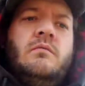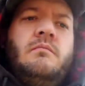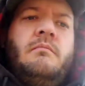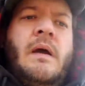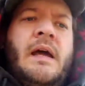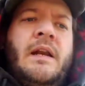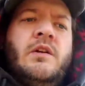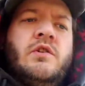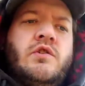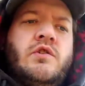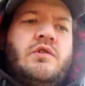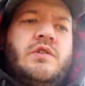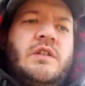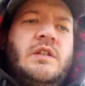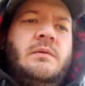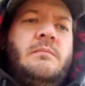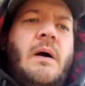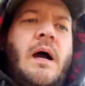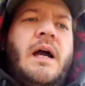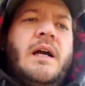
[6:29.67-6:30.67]
Managers
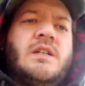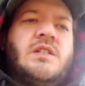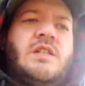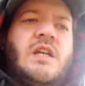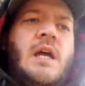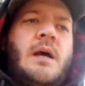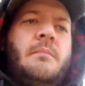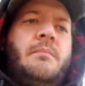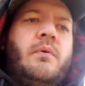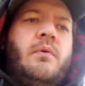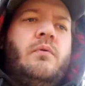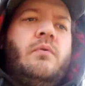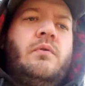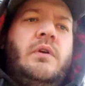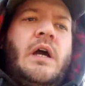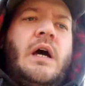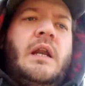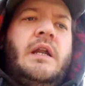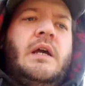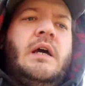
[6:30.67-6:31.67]
lead by example,
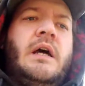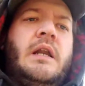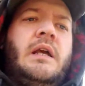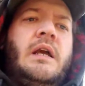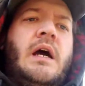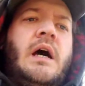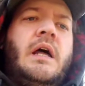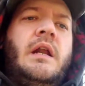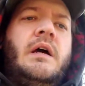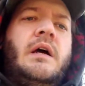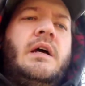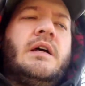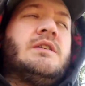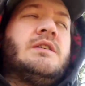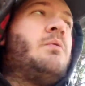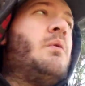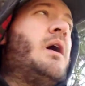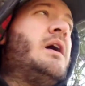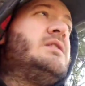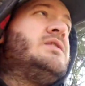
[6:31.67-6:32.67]
yada, yada, yada,
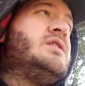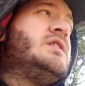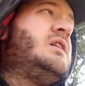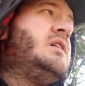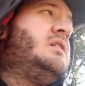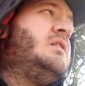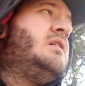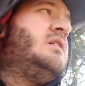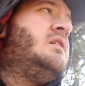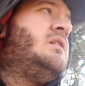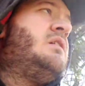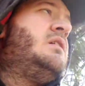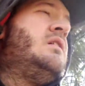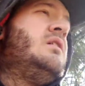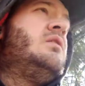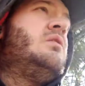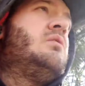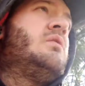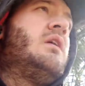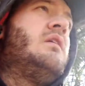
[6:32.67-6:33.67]
XYZ,
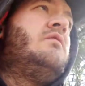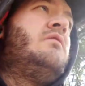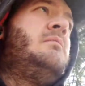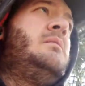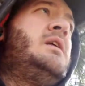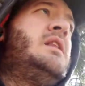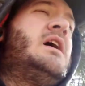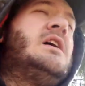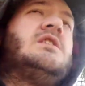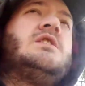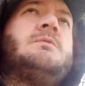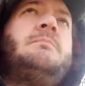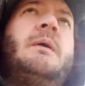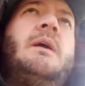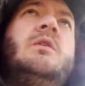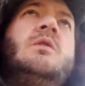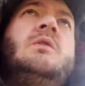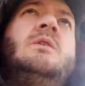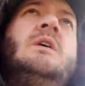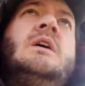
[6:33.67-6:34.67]
giving me that
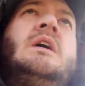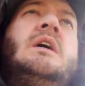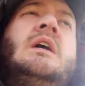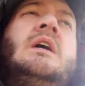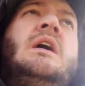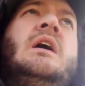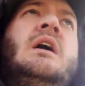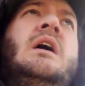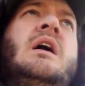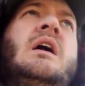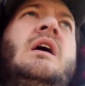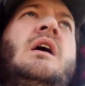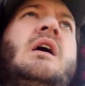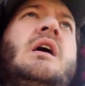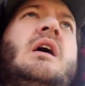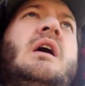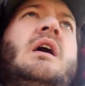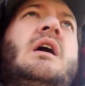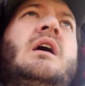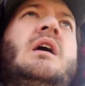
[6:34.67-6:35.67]
spiel.
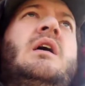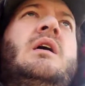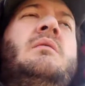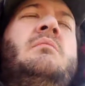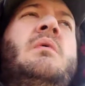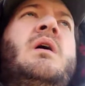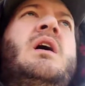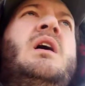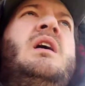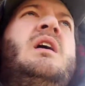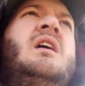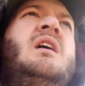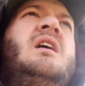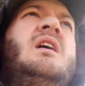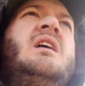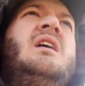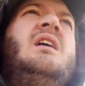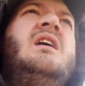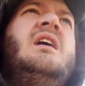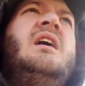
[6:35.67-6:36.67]

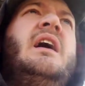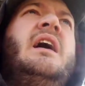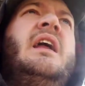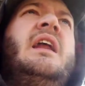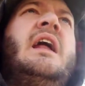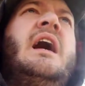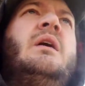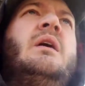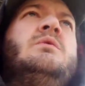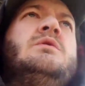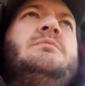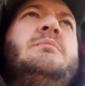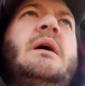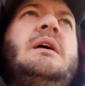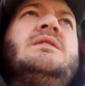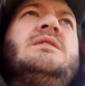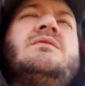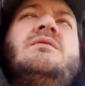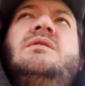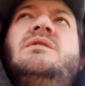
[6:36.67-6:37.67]
And I was
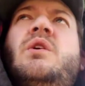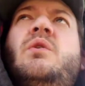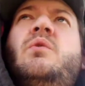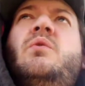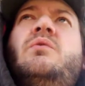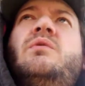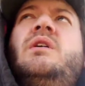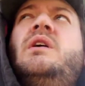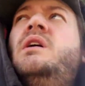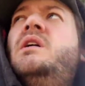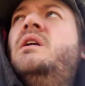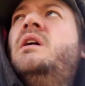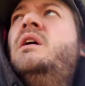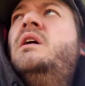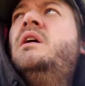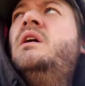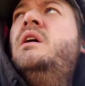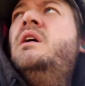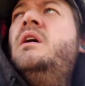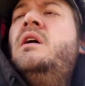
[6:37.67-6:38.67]
basically told that
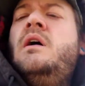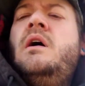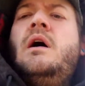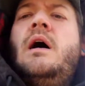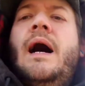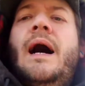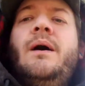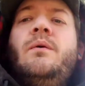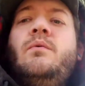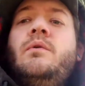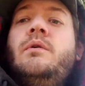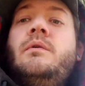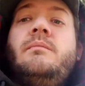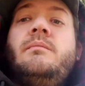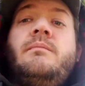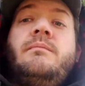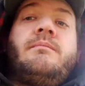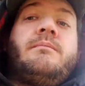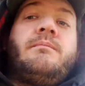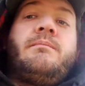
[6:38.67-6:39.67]
I
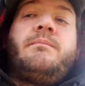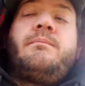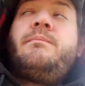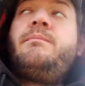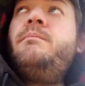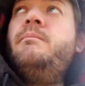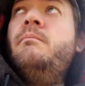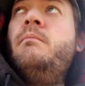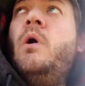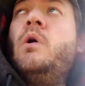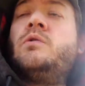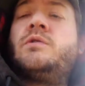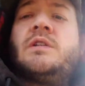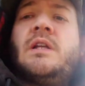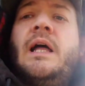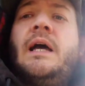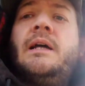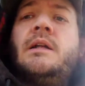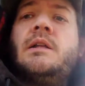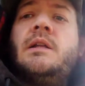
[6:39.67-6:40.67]
would most
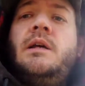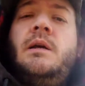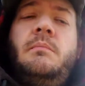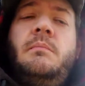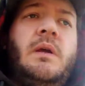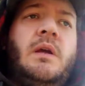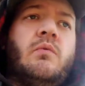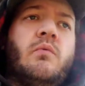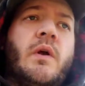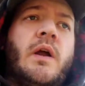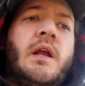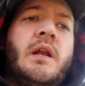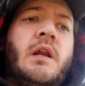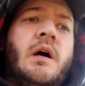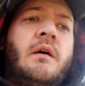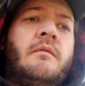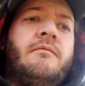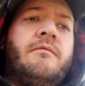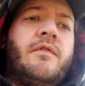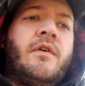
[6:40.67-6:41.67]
likely be written
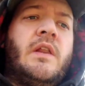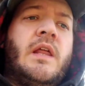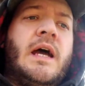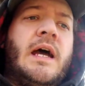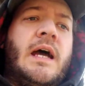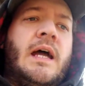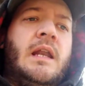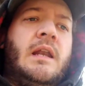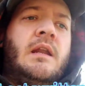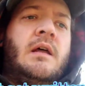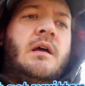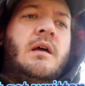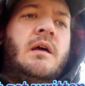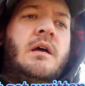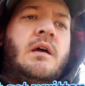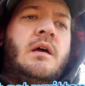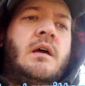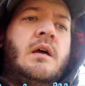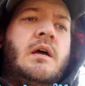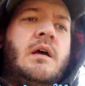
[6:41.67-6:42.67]
up for that.
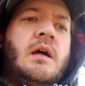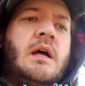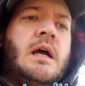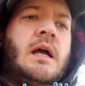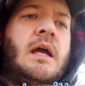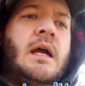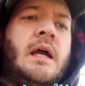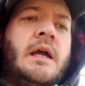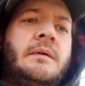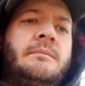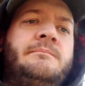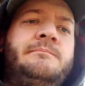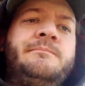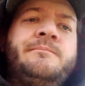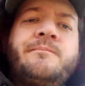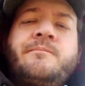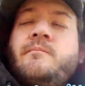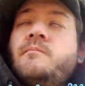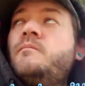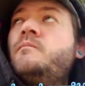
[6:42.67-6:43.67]
And
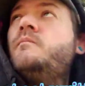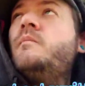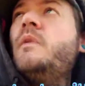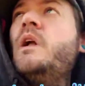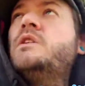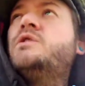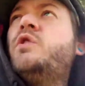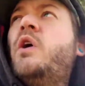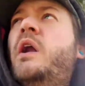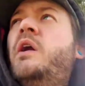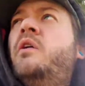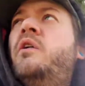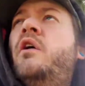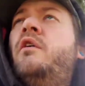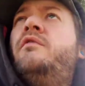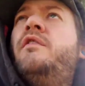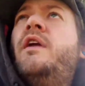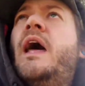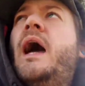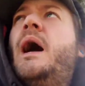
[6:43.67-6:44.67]
so I don't know
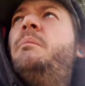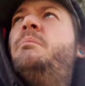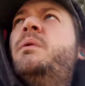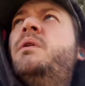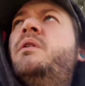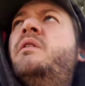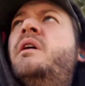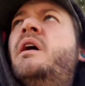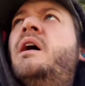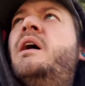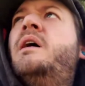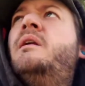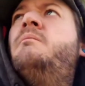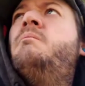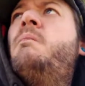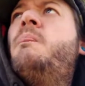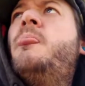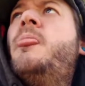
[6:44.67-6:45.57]
if it happened or not.